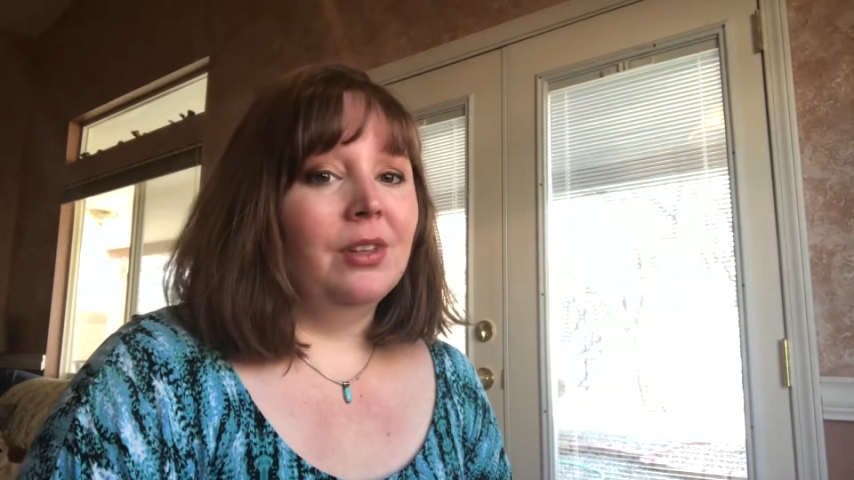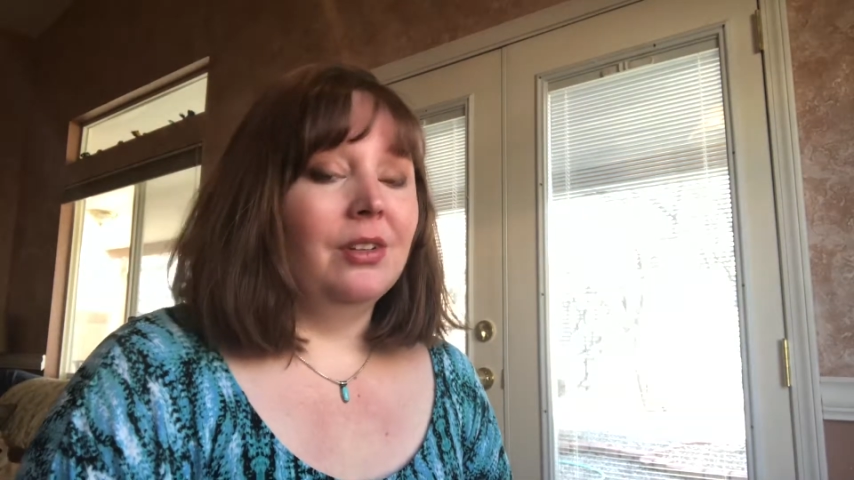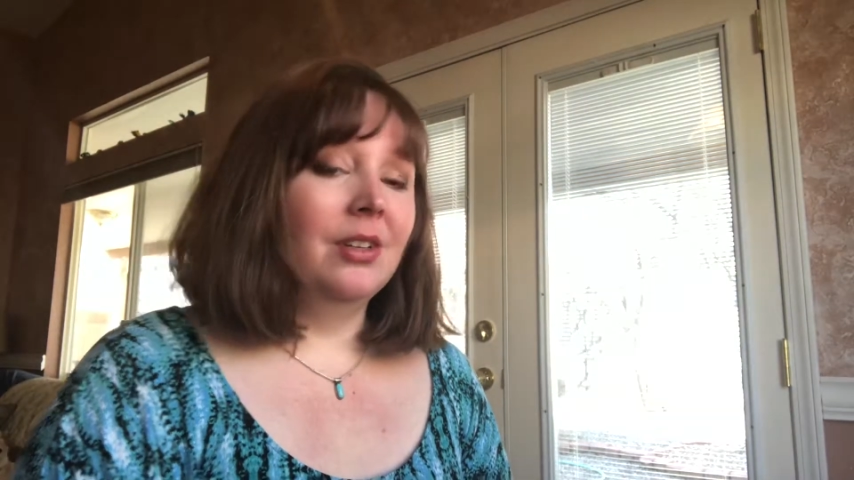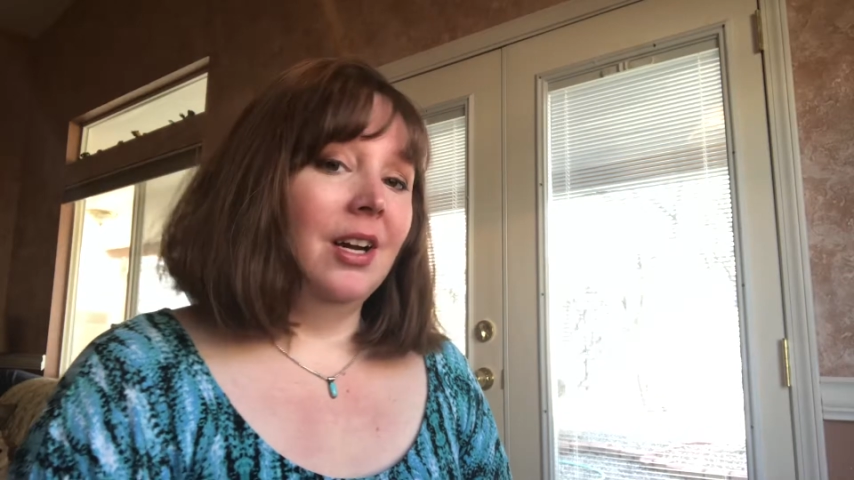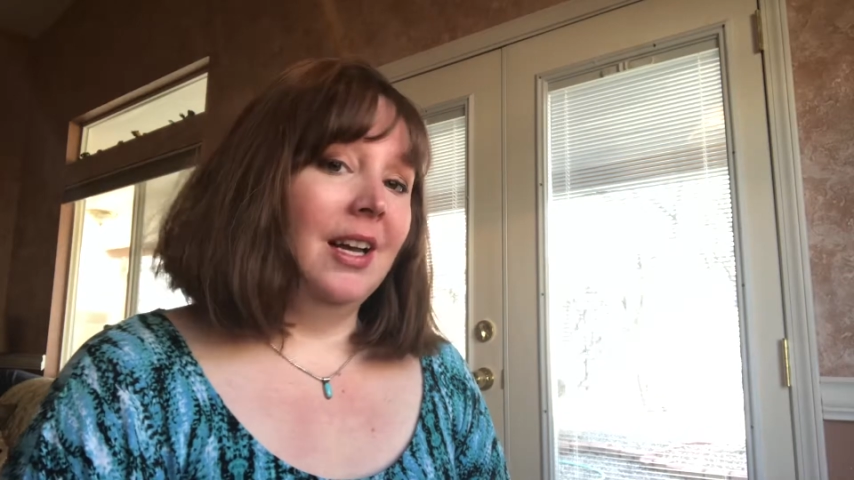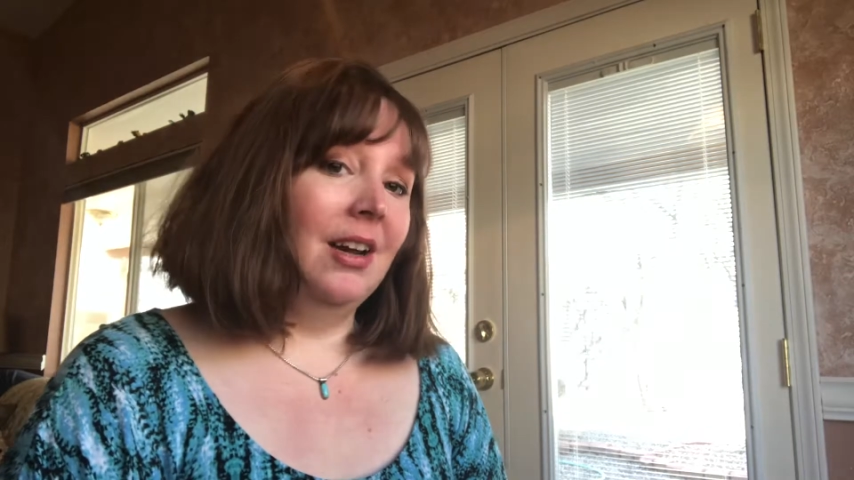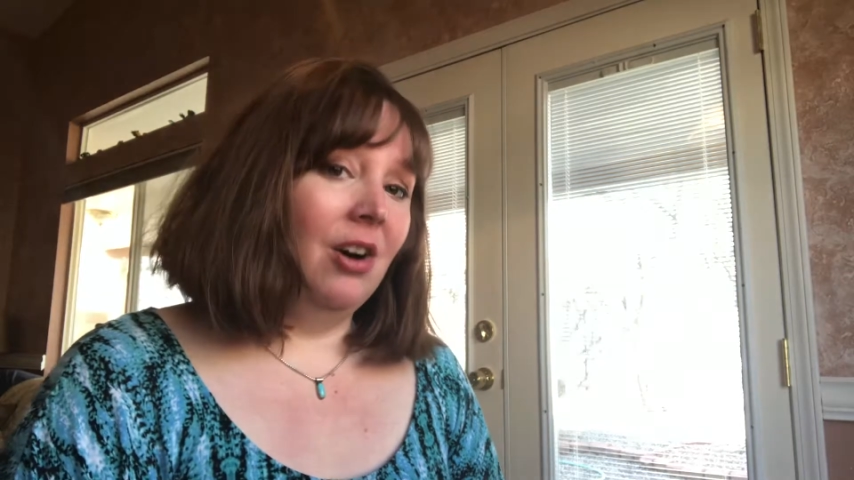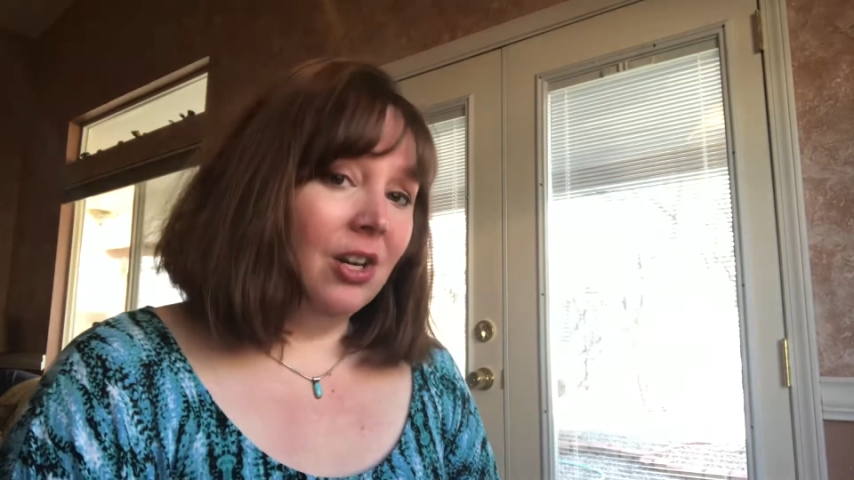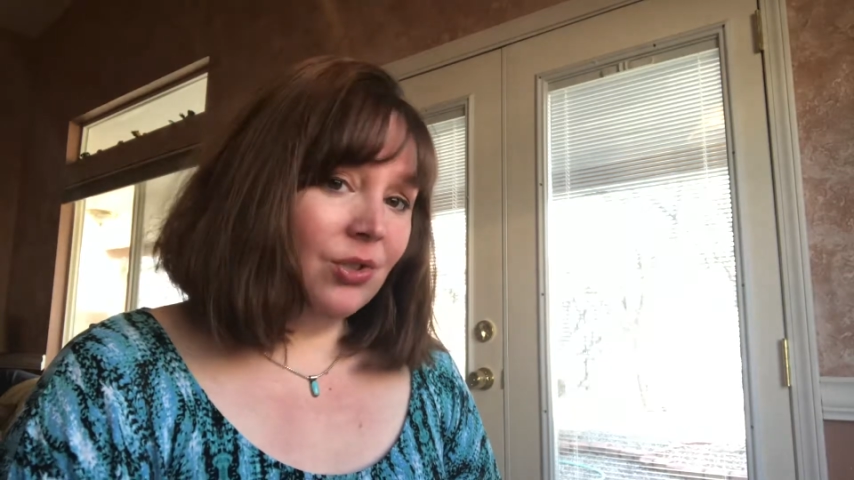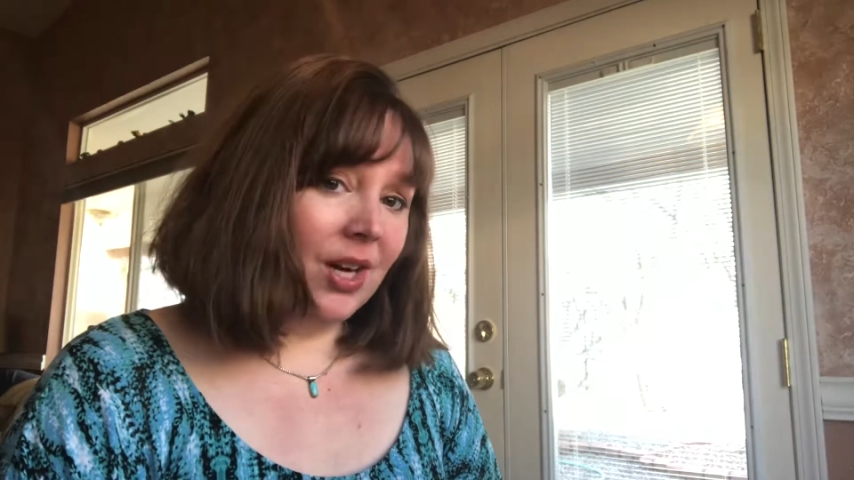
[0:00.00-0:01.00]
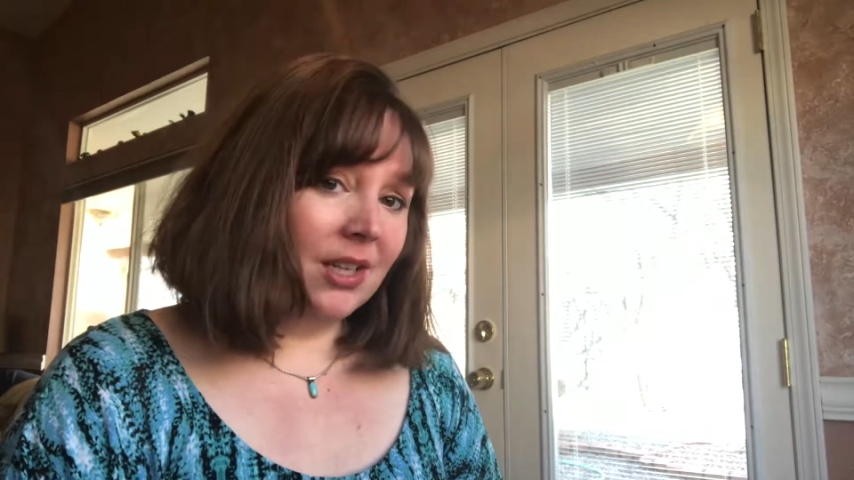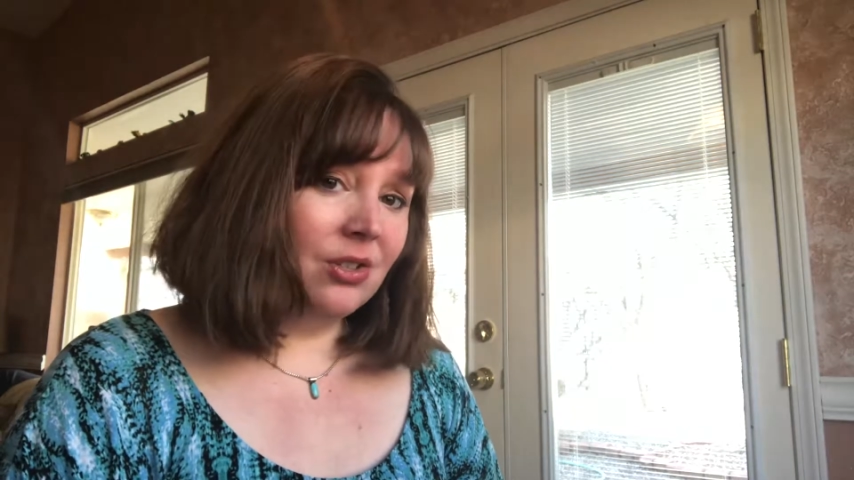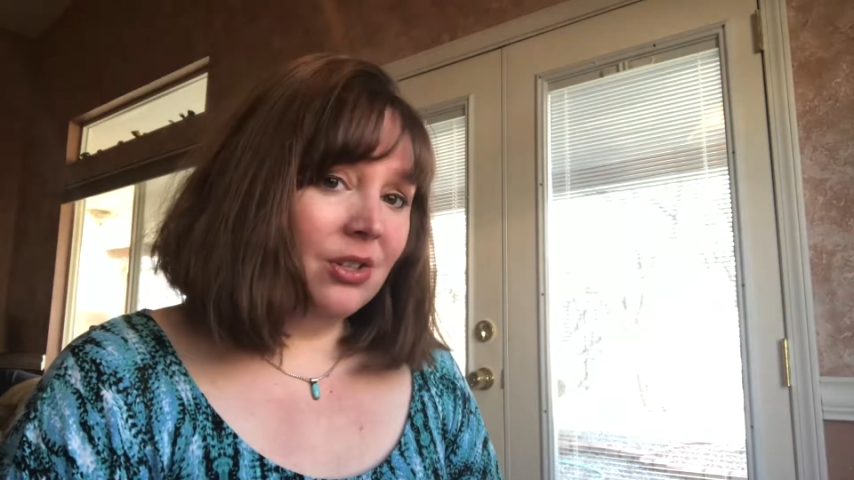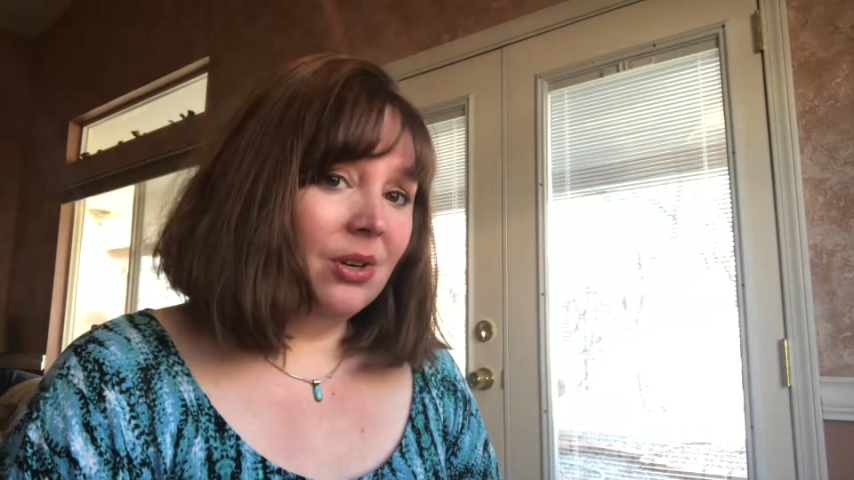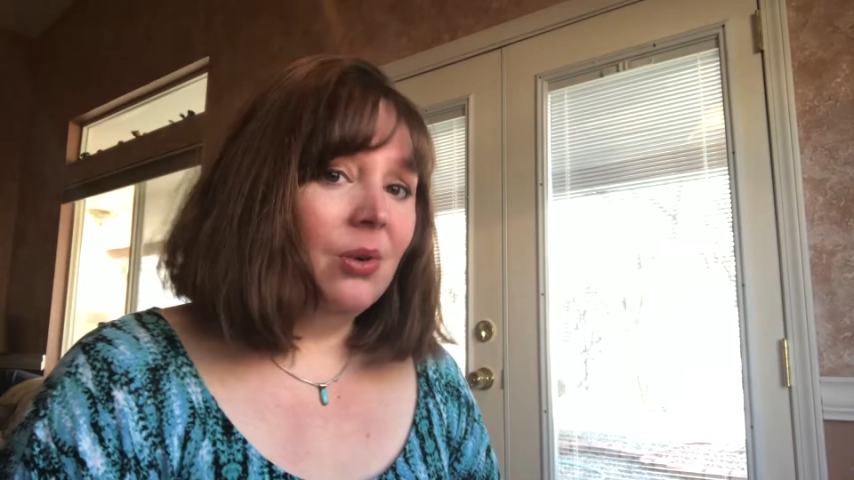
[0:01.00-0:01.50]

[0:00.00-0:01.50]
they're a contractor